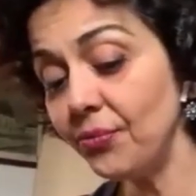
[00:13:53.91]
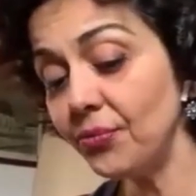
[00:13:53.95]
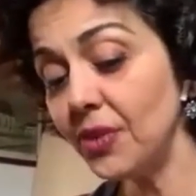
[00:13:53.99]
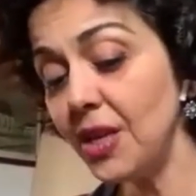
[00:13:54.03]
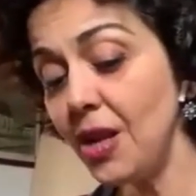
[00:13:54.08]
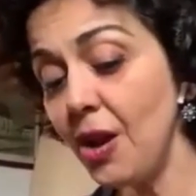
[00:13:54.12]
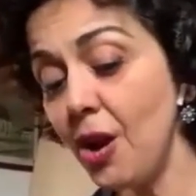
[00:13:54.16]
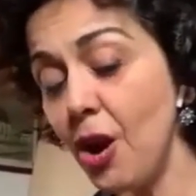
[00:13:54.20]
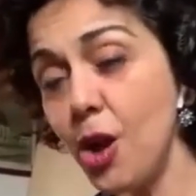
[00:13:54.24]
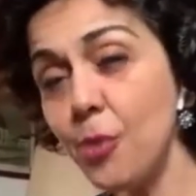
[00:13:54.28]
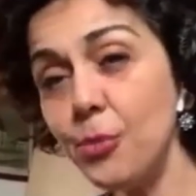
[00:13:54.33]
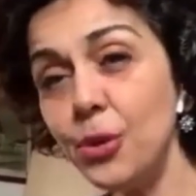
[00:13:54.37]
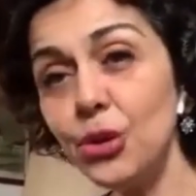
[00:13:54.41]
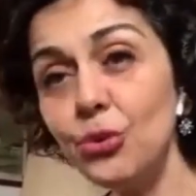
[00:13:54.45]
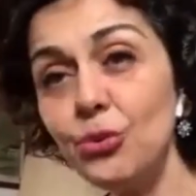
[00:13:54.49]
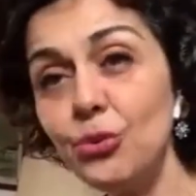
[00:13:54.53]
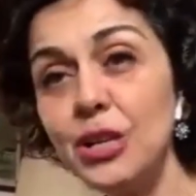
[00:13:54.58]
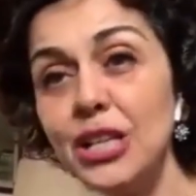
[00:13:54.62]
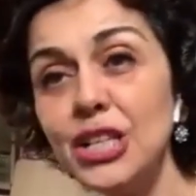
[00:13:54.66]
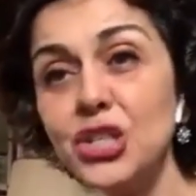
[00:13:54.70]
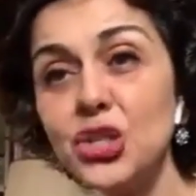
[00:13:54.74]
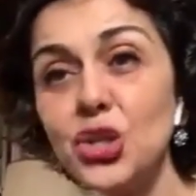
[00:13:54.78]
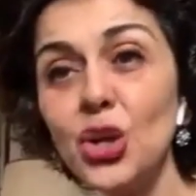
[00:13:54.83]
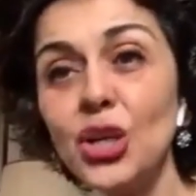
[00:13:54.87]
yeah, I'm in a
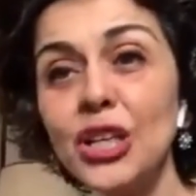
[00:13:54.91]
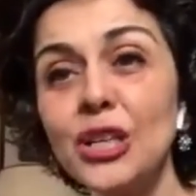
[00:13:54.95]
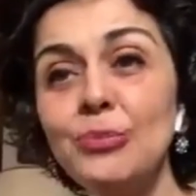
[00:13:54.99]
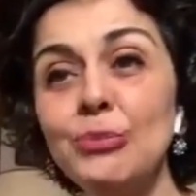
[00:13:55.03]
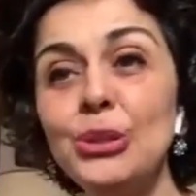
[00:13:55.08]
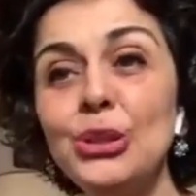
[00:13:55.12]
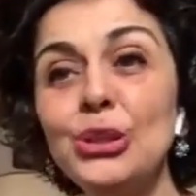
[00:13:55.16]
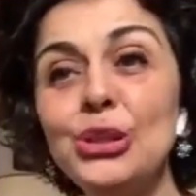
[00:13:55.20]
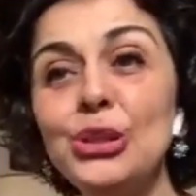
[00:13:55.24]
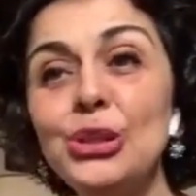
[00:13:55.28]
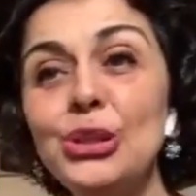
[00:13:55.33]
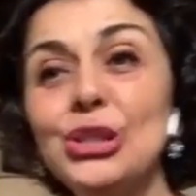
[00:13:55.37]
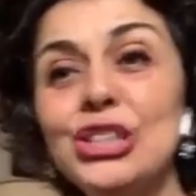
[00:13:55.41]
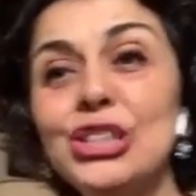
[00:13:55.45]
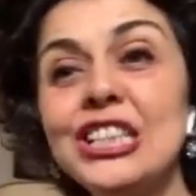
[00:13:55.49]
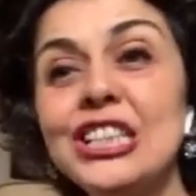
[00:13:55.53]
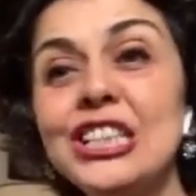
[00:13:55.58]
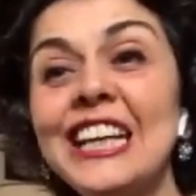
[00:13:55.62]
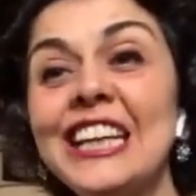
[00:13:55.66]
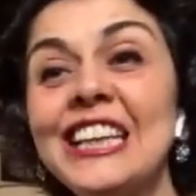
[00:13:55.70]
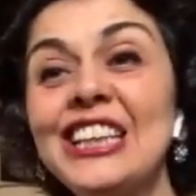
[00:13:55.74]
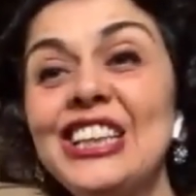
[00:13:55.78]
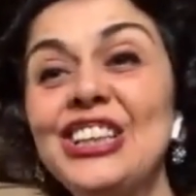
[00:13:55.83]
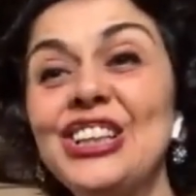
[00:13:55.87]
really jolly mood today,
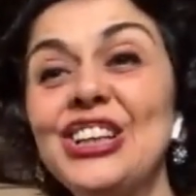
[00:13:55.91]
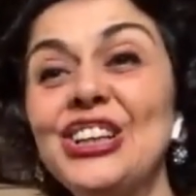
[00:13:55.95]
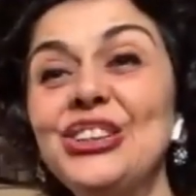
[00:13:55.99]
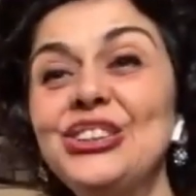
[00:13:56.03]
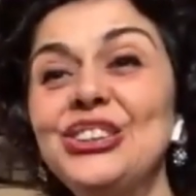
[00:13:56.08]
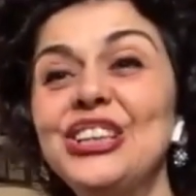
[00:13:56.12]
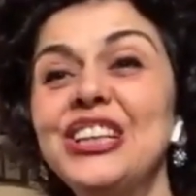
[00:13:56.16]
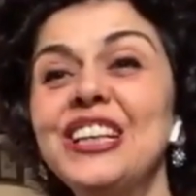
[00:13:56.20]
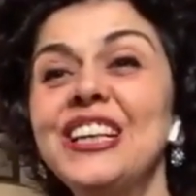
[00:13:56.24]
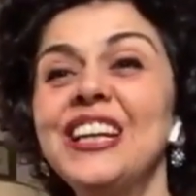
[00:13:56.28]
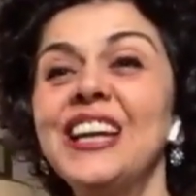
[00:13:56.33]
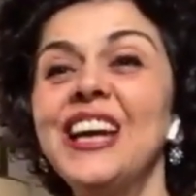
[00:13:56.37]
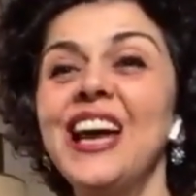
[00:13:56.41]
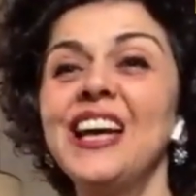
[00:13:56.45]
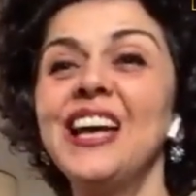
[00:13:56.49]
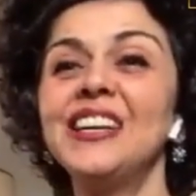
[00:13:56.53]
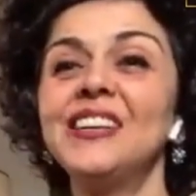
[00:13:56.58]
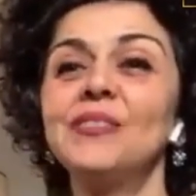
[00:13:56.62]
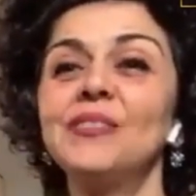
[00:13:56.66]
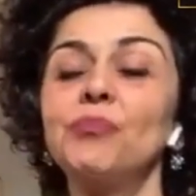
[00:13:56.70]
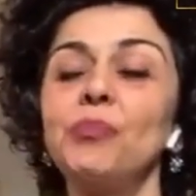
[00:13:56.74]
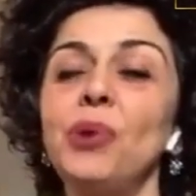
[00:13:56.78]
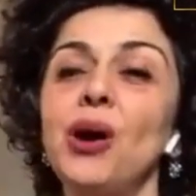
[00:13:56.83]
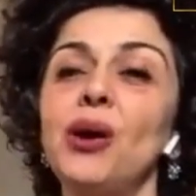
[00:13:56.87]
you know,
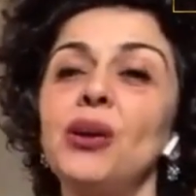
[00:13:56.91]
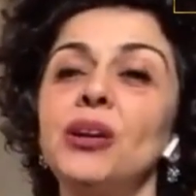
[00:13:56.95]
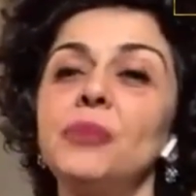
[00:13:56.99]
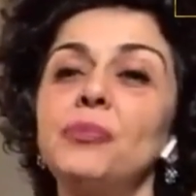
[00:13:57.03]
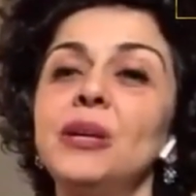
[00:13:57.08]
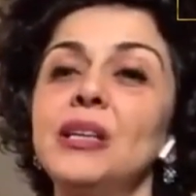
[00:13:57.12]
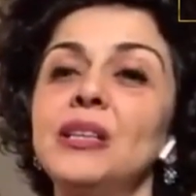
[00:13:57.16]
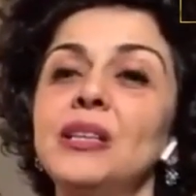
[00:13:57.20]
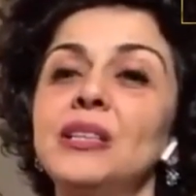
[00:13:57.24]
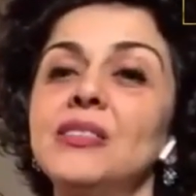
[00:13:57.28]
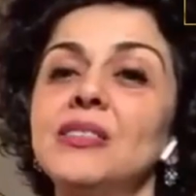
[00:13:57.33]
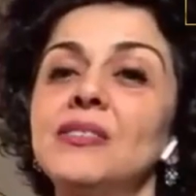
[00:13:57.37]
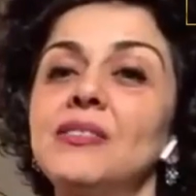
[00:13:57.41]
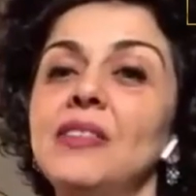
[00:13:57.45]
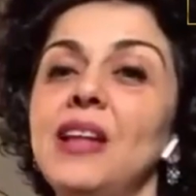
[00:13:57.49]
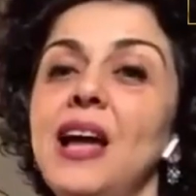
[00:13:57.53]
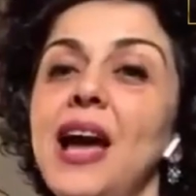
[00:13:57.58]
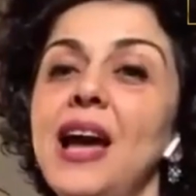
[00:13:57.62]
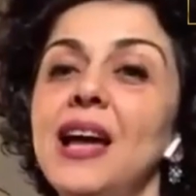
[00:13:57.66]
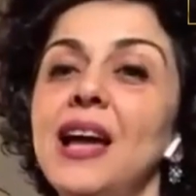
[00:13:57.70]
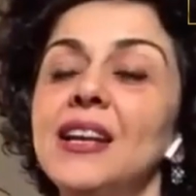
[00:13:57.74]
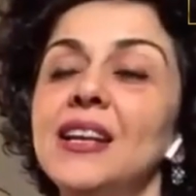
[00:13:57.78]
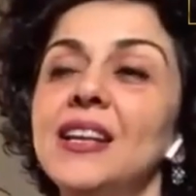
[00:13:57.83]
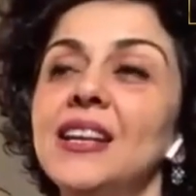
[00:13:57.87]
and partly because of
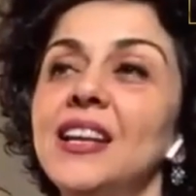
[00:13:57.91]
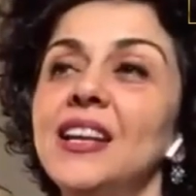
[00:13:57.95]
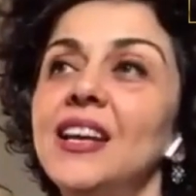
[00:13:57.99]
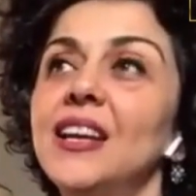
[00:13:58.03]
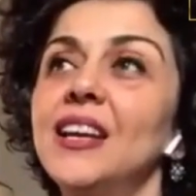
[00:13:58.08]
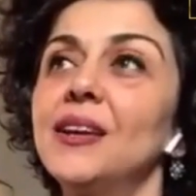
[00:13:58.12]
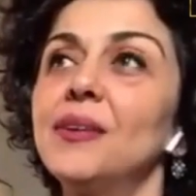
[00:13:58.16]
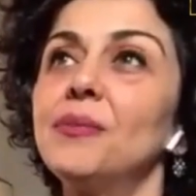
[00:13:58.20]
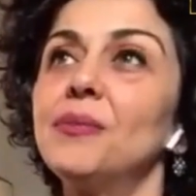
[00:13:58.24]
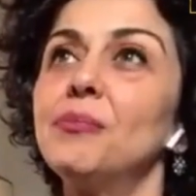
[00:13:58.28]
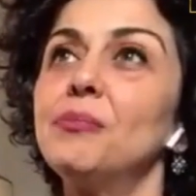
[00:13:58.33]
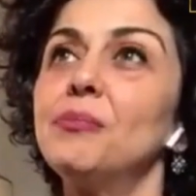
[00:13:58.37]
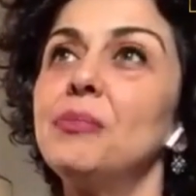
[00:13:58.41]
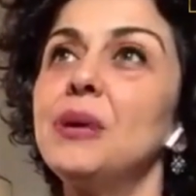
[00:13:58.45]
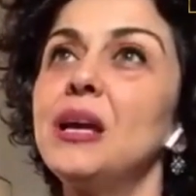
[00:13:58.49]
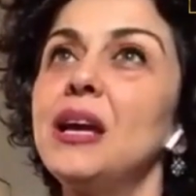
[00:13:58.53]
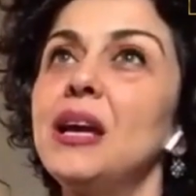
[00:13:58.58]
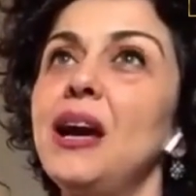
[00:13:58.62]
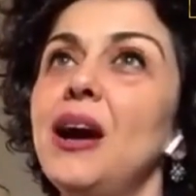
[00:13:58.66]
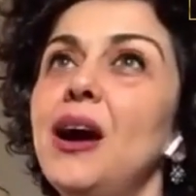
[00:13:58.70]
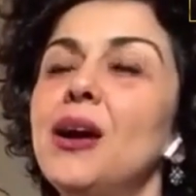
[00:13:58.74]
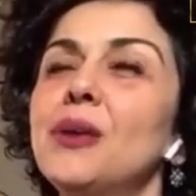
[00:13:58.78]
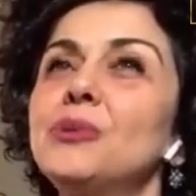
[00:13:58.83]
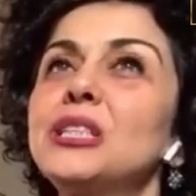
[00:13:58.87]
that. Um,
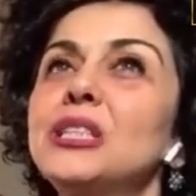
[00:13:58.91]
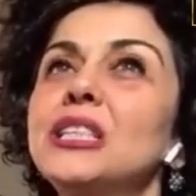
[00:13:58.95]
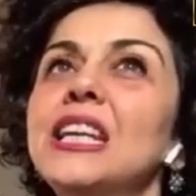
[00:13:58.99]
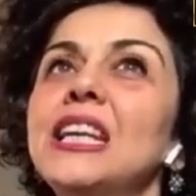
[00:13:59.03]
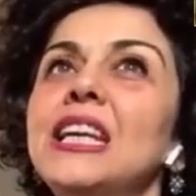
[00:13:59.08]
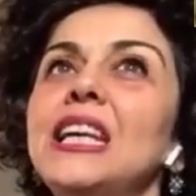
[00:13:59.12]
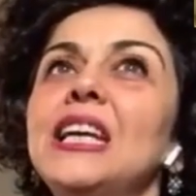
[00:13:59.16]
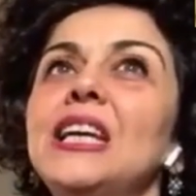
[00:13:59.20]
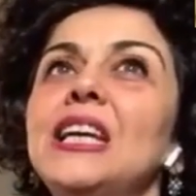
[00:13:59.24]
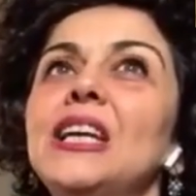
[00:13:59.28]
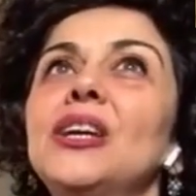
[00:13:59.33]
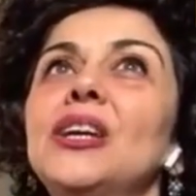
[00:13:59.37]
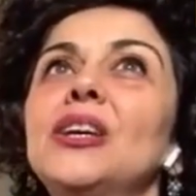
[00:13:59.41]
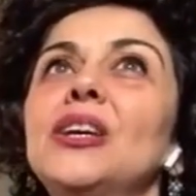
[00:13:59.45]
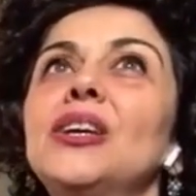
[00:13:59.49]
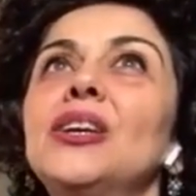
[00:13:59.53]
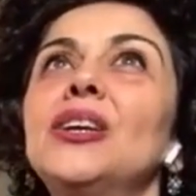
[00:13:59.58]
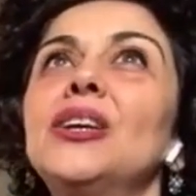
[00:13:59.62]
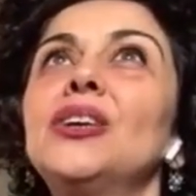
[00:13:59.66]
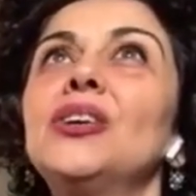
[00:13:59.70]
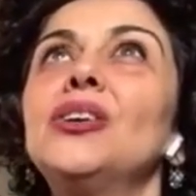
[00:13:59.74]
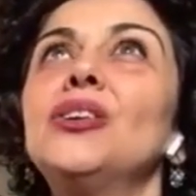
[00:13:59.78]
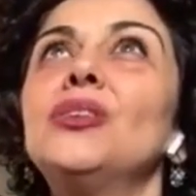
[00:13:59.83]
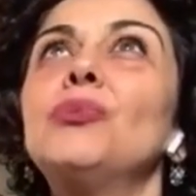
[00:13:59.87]
I was thinking
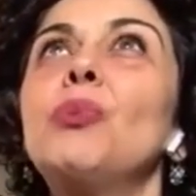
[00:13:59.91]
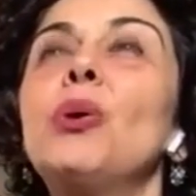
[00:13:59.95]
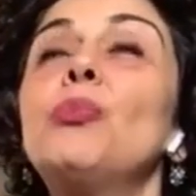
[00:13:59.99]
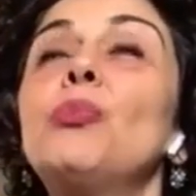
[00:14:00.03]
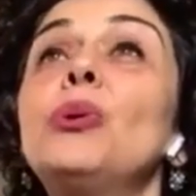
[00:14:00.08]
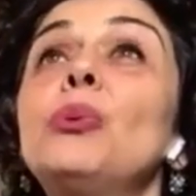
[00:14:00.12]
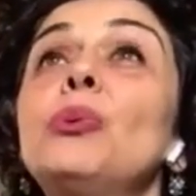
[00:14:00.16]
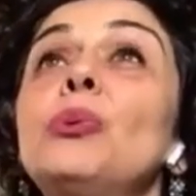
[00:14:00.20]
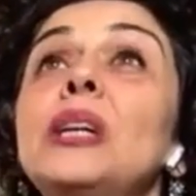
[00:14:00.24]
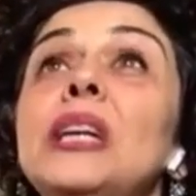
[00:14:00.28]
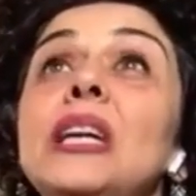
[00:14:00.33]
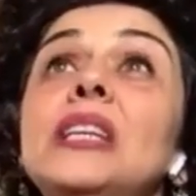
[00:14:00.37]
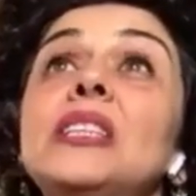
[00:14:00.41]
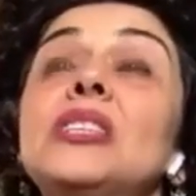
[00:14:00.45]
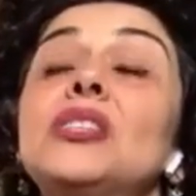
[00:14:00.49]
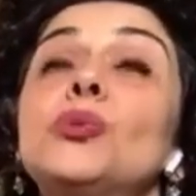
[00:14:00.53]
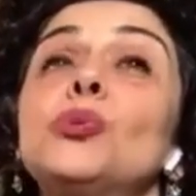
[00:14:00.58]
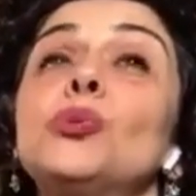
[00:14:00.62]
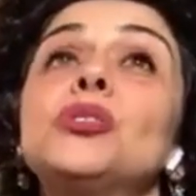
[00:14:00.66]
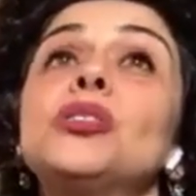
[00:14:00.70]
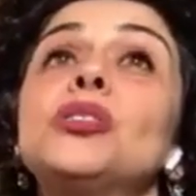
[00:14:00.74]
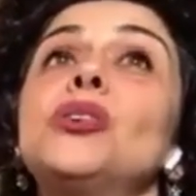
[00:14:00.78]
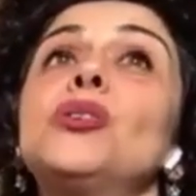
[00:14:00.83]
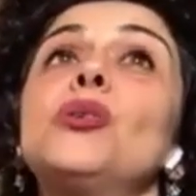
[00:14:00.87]
when we were kids, and
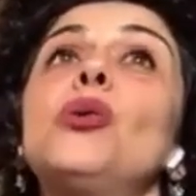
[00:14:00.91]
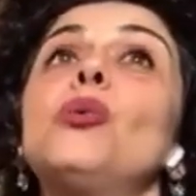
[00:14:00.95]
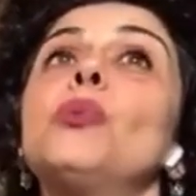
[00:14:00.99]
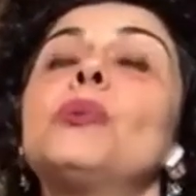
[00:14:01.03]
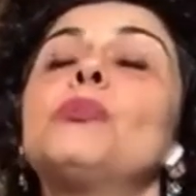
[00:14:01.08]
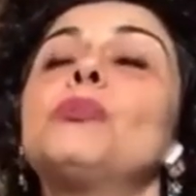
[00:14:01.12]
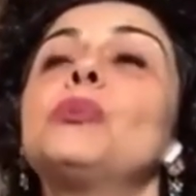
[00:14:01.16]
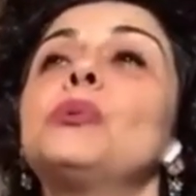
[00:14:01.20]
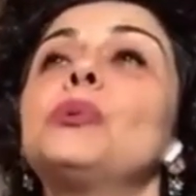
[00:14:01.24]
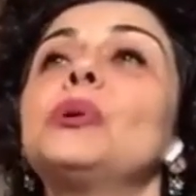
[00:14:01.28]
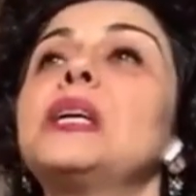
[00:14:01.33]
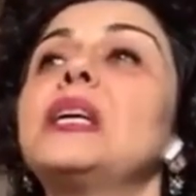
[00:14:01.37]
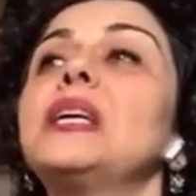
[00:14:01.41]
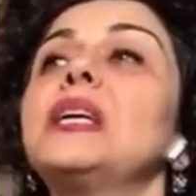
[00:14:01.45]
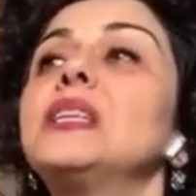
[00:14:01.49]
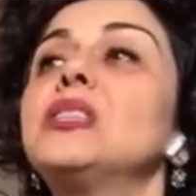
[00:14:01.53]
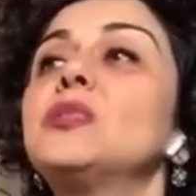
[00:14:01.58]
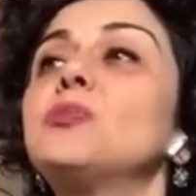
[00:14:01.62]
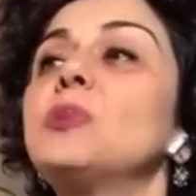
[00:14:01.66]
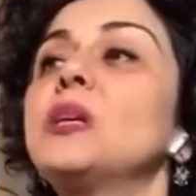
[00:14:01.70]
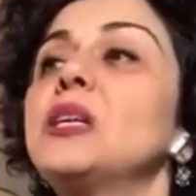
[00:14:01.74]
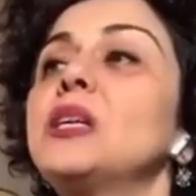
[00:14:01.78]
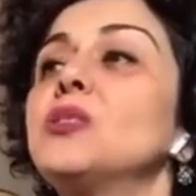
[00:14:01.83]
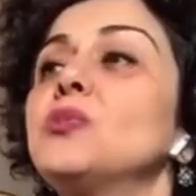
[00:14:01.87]
also not when we were kids,
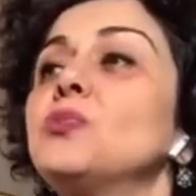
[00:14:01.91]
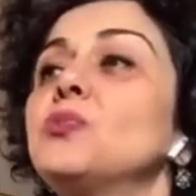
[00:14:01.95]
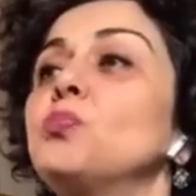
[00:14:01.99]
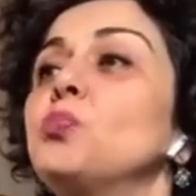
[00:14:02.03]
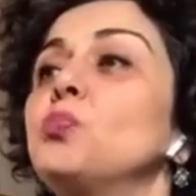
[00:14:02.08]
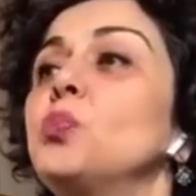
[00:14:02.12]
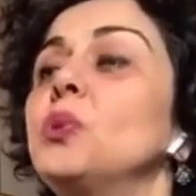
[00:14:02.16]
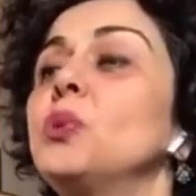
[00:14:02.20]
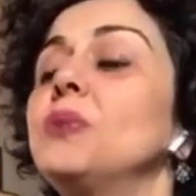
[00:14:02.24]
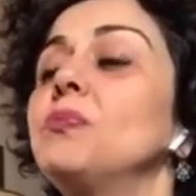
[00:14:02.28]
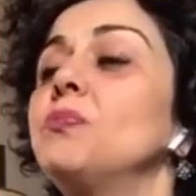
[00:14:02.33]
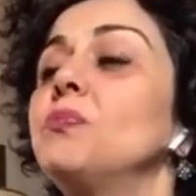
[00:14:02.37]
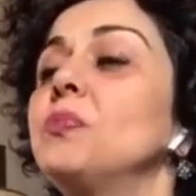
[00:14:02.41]
because we've